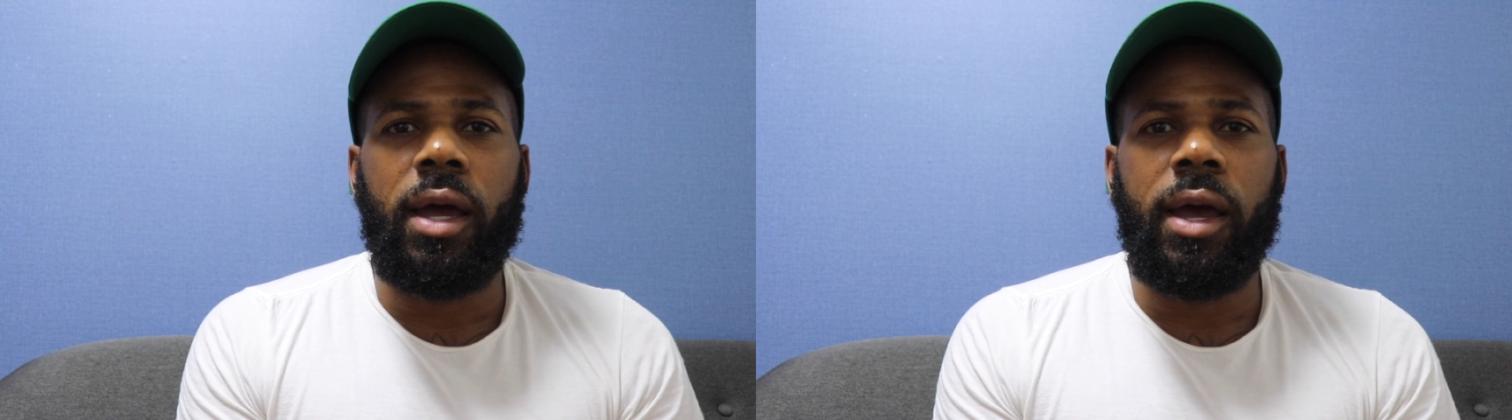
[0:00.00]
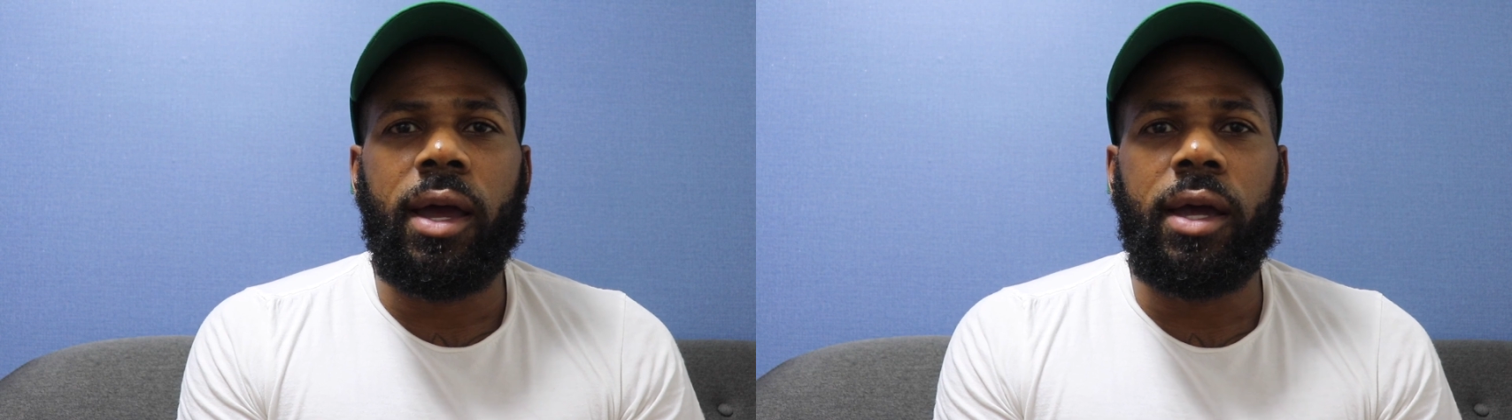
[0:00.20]

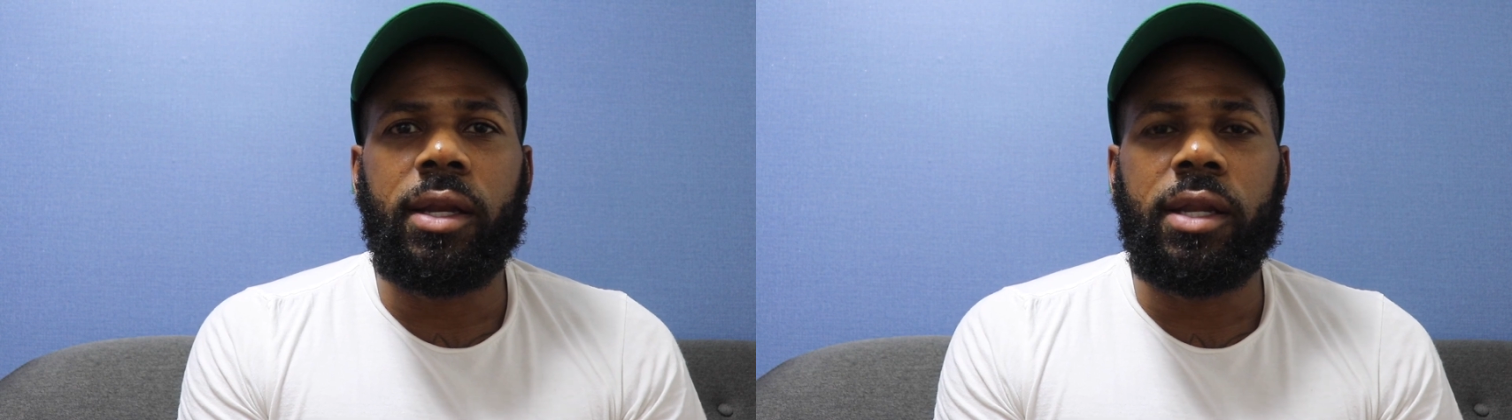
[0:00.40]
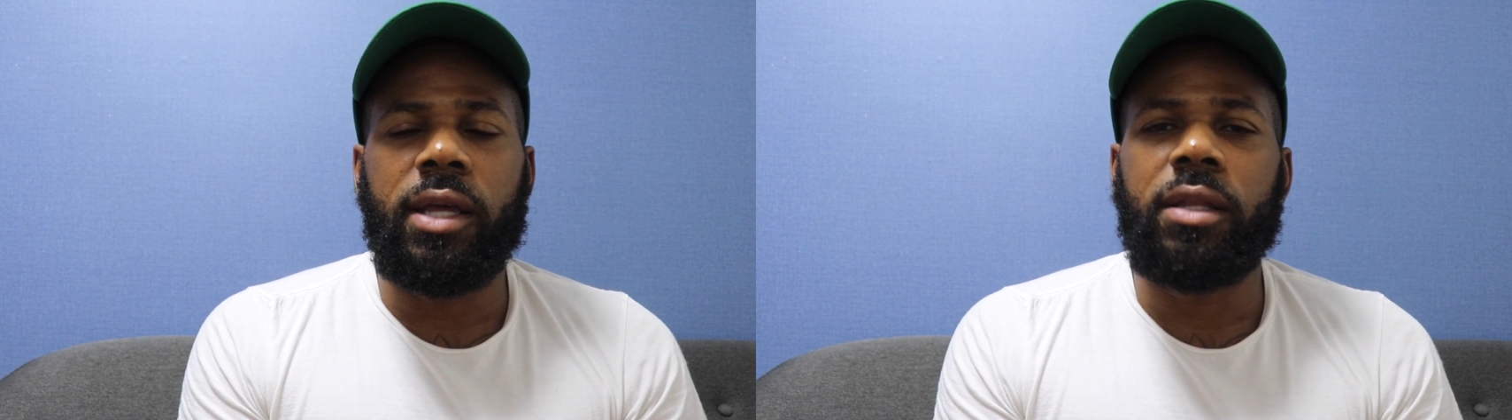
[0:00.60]

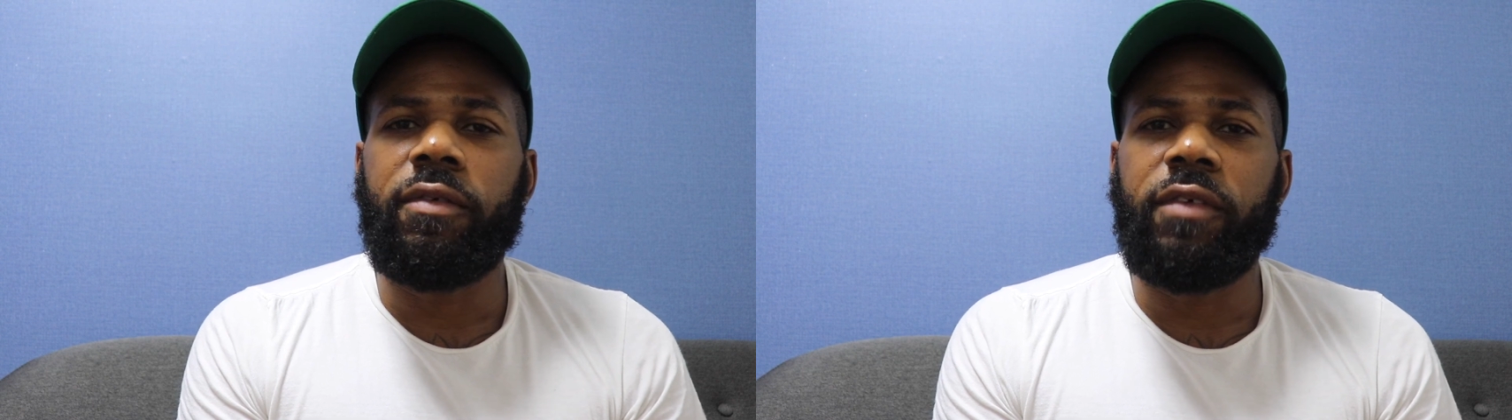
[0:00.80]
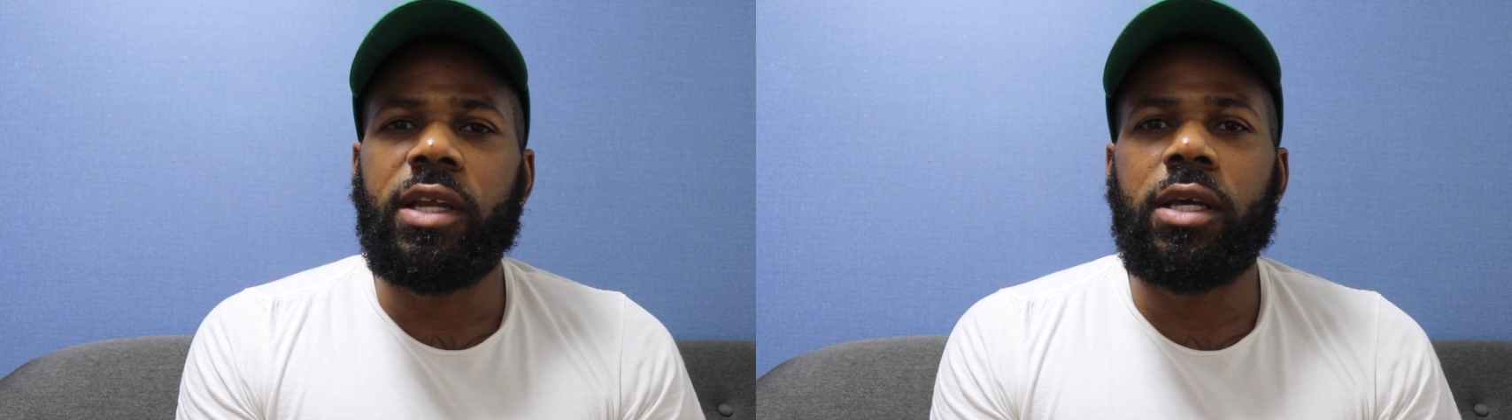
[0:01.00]
and in
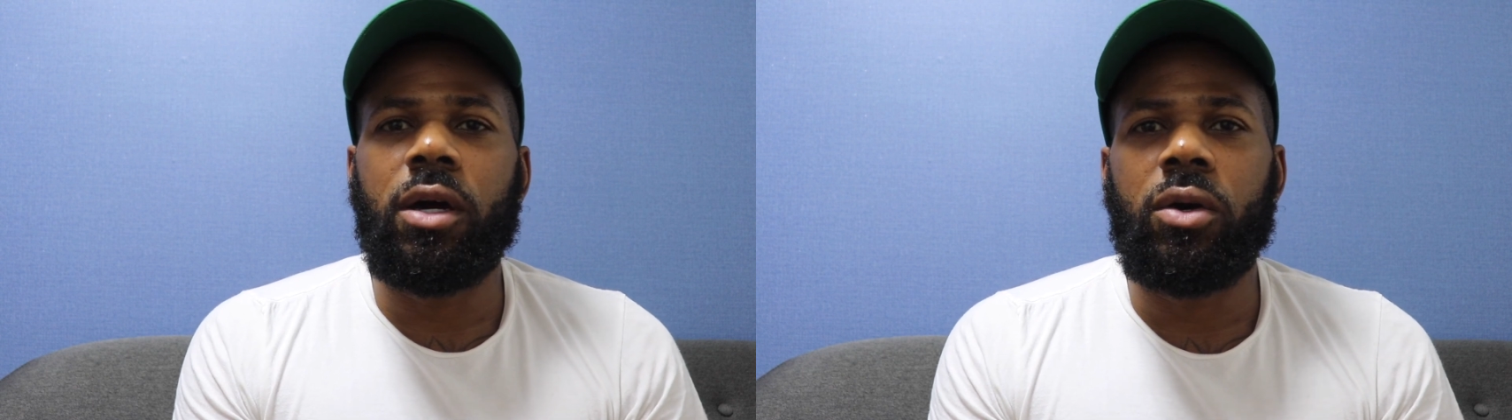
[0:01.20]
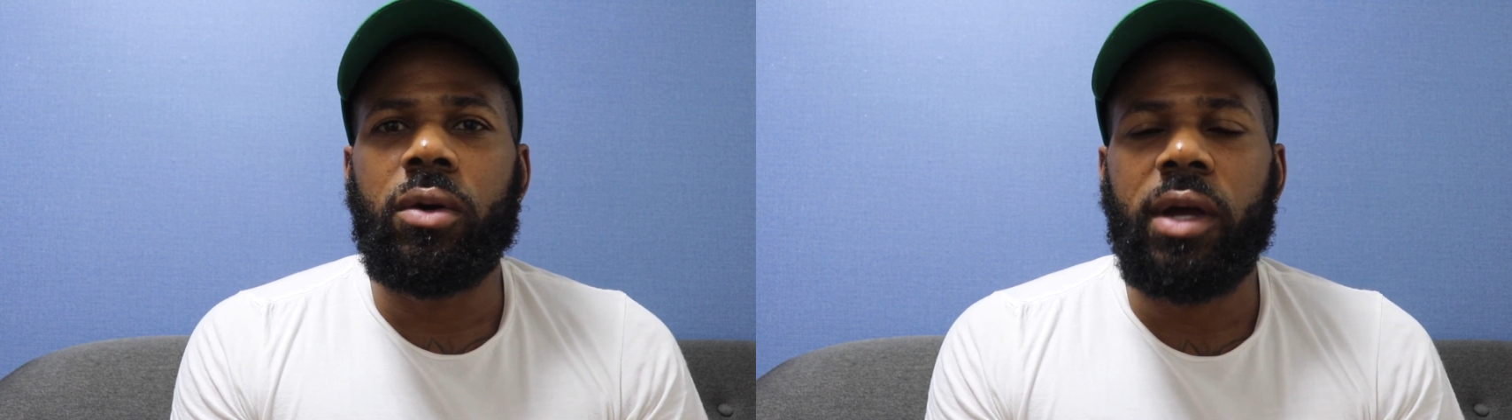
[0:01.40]
the
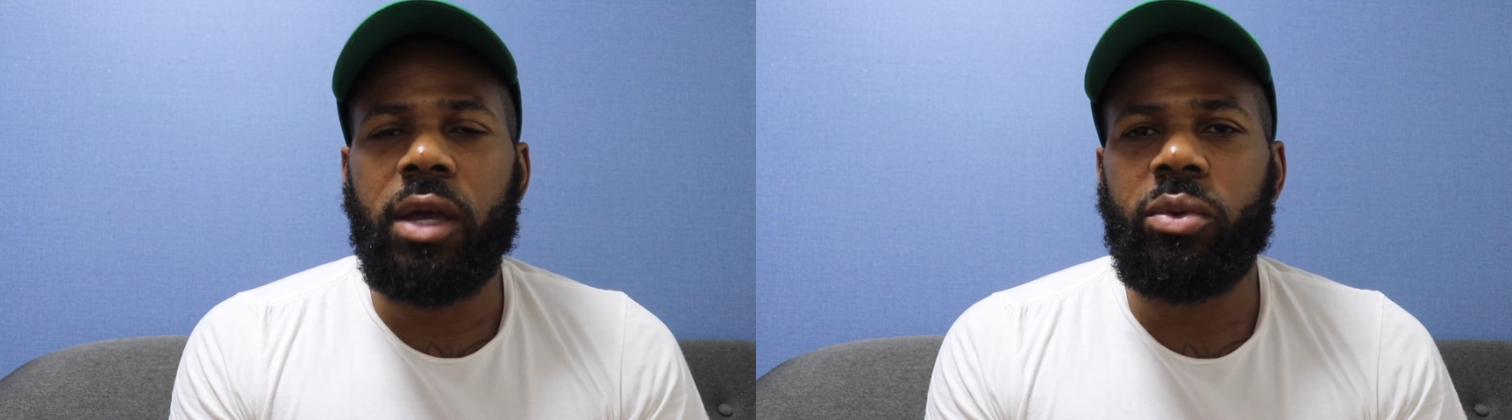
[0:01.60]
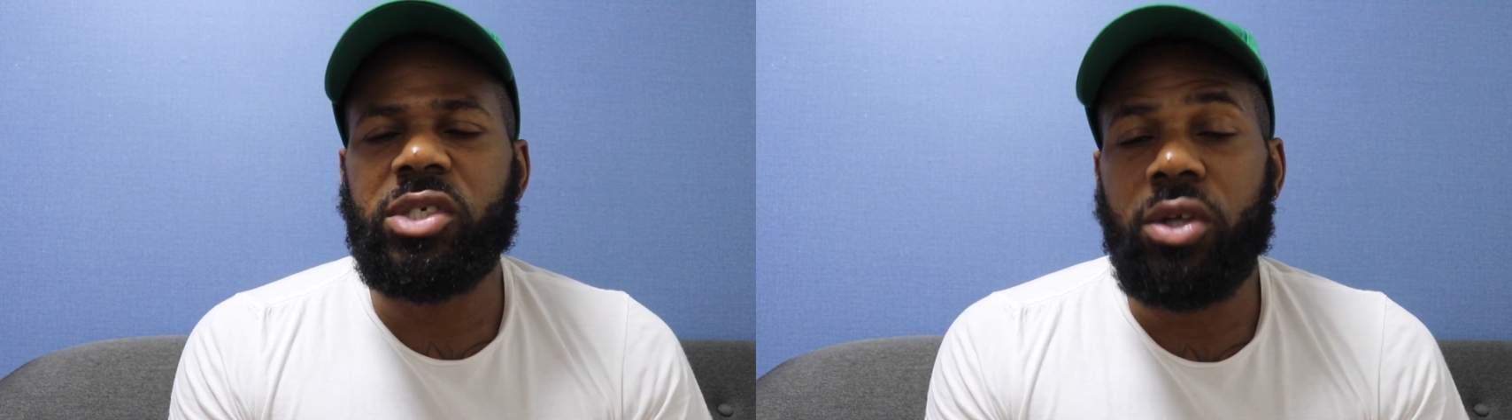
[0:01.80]
video
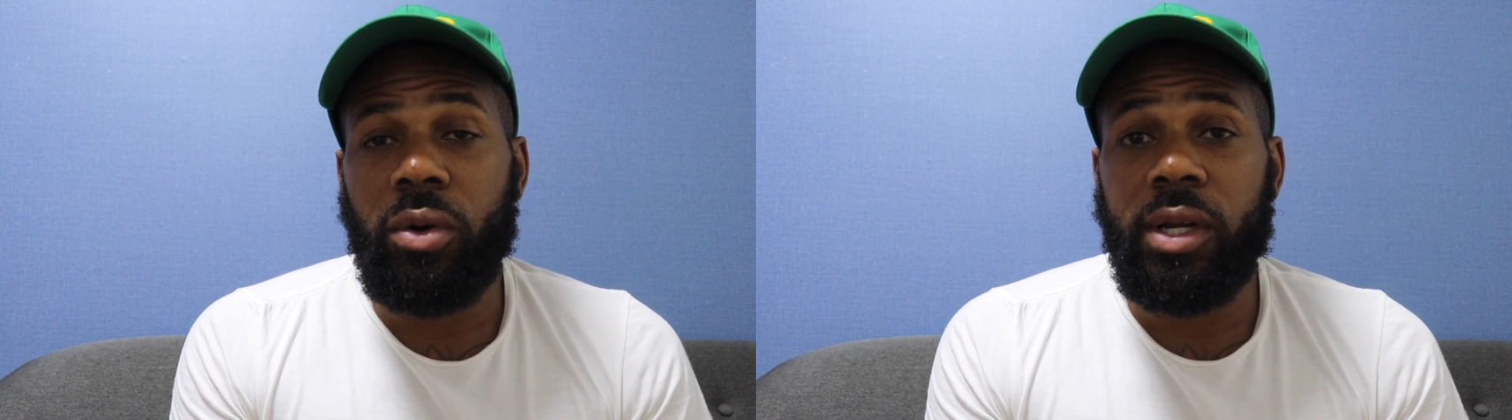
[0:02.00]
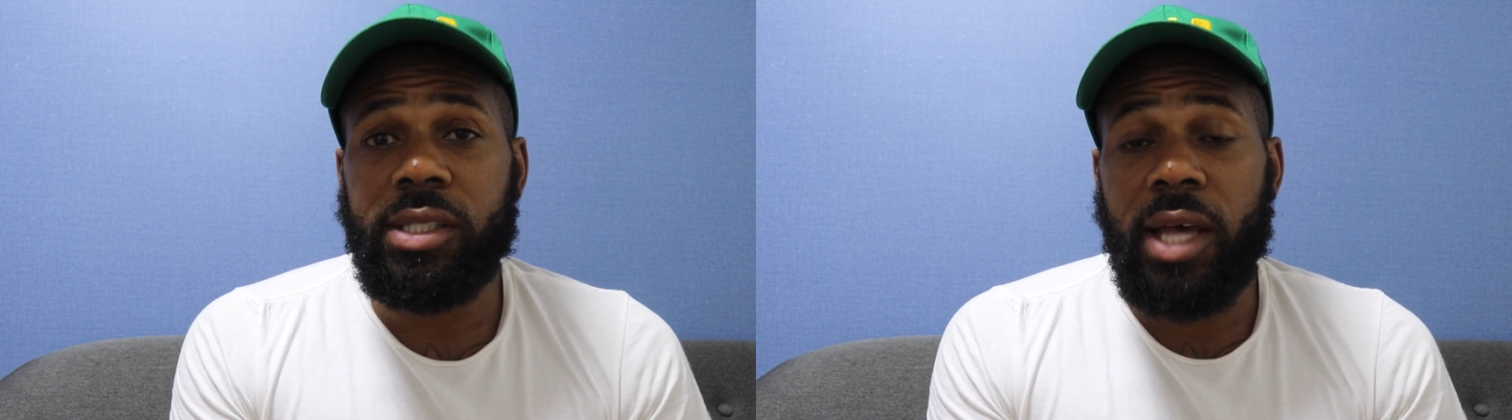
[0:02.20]
he was
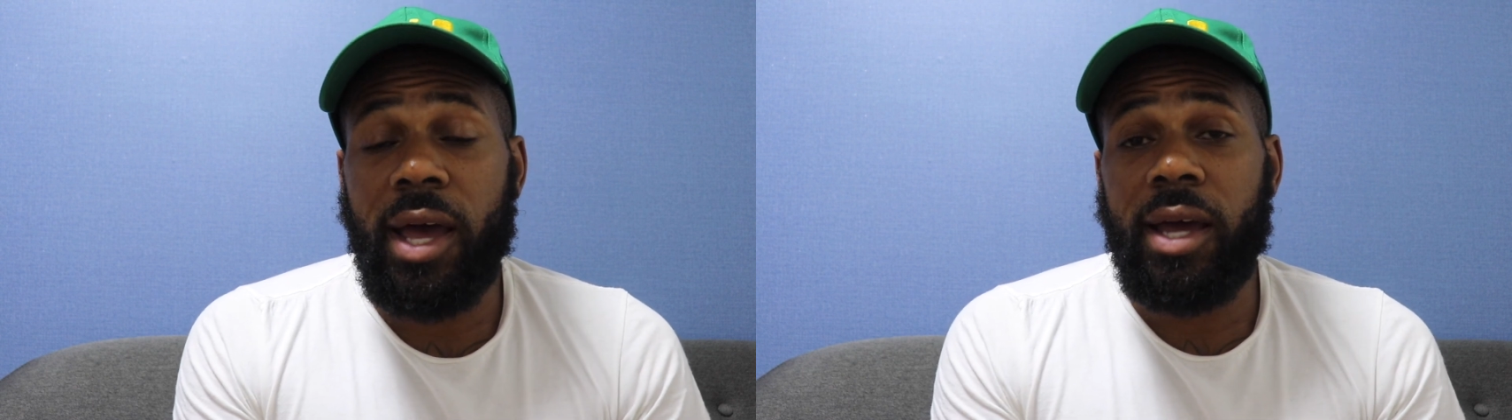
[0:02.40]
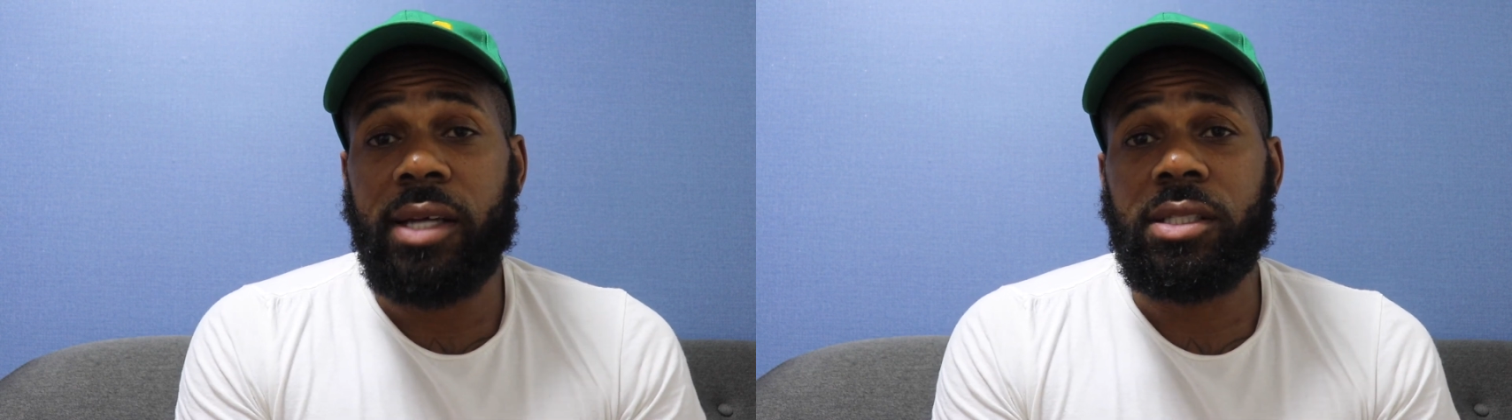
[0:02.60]
showing his
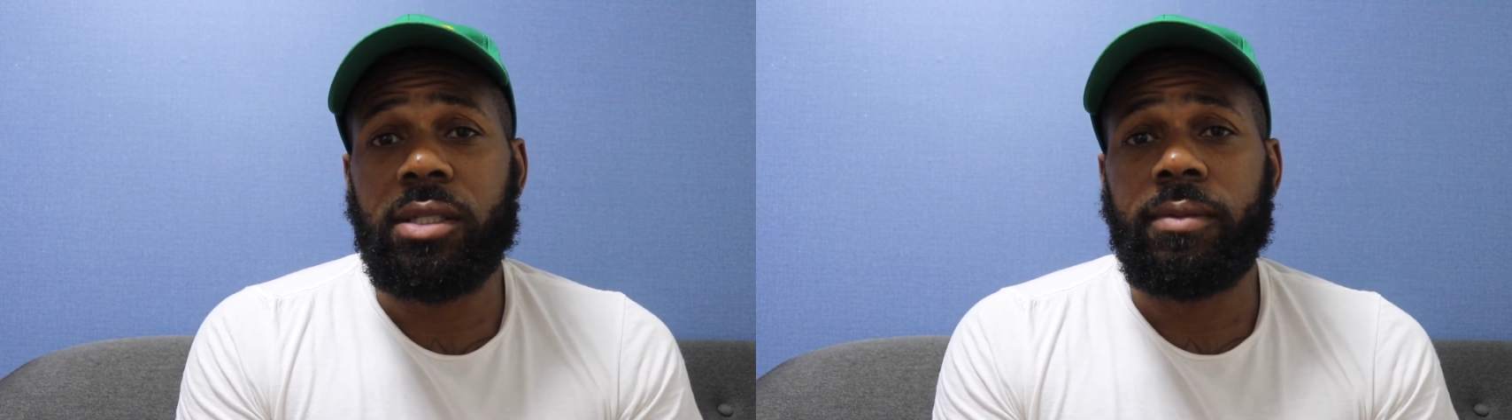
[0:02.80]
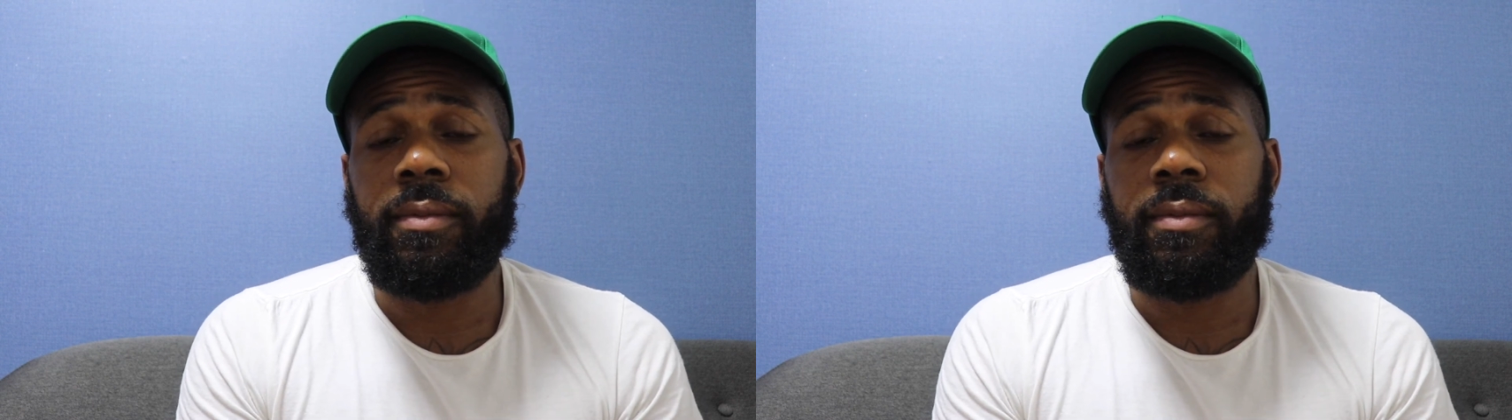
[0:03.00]
ass.